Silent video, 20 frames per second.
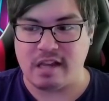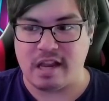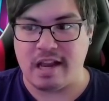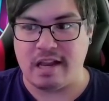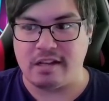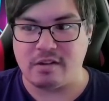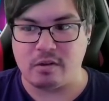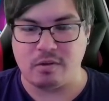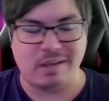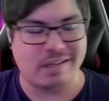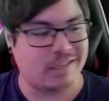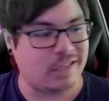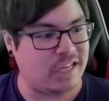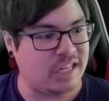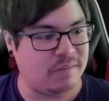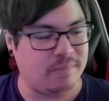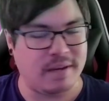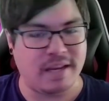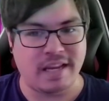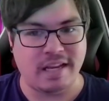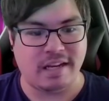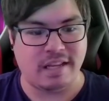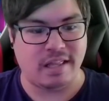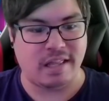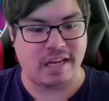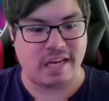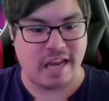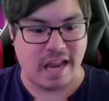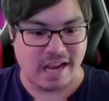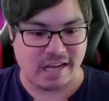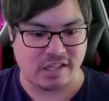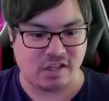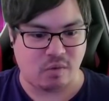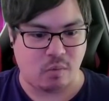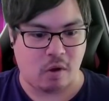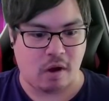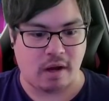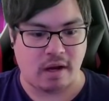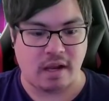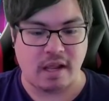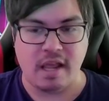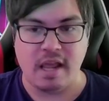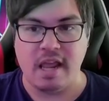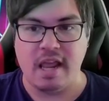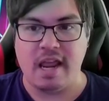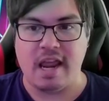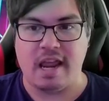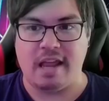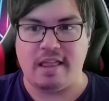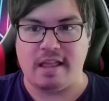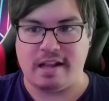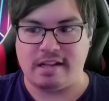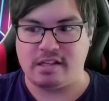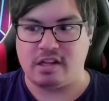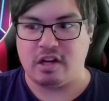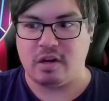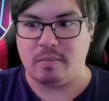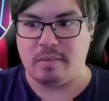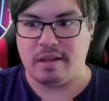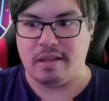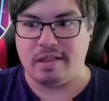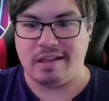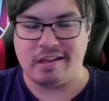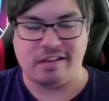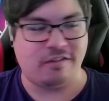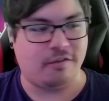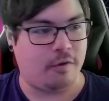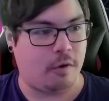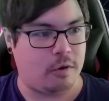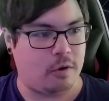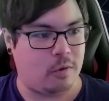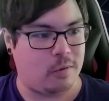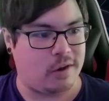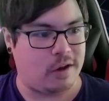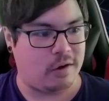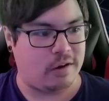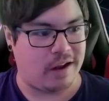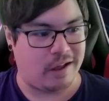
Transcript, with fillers: And so this leads me into the next one, and that's going to be this photo here.